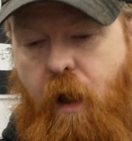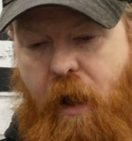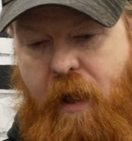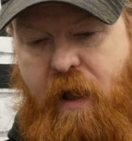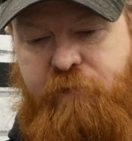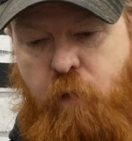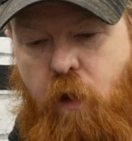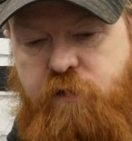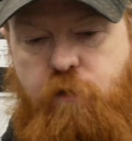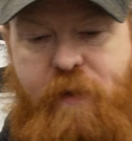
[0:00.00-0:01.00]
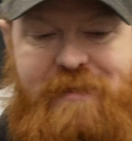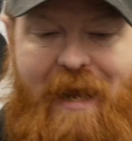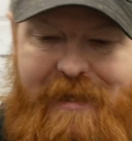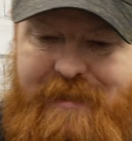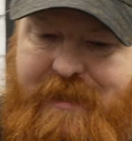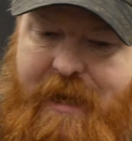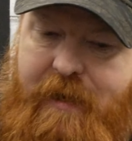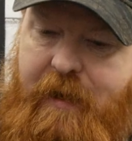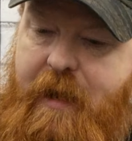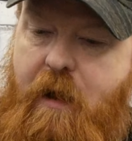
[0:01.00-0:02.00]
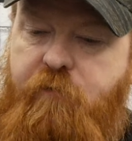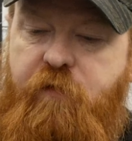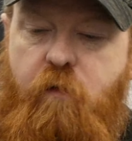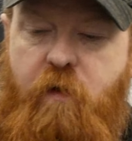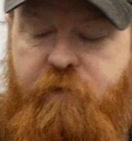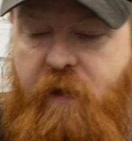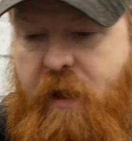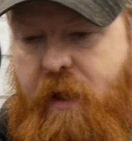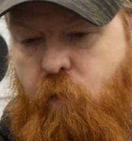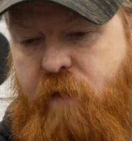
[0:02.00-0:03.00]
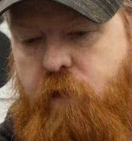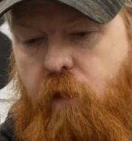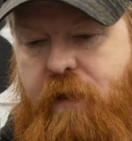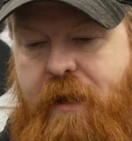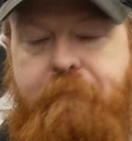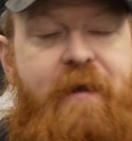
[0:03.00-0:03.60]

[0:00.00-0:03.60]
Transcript: A few extra bits externally. Obviously, we've got the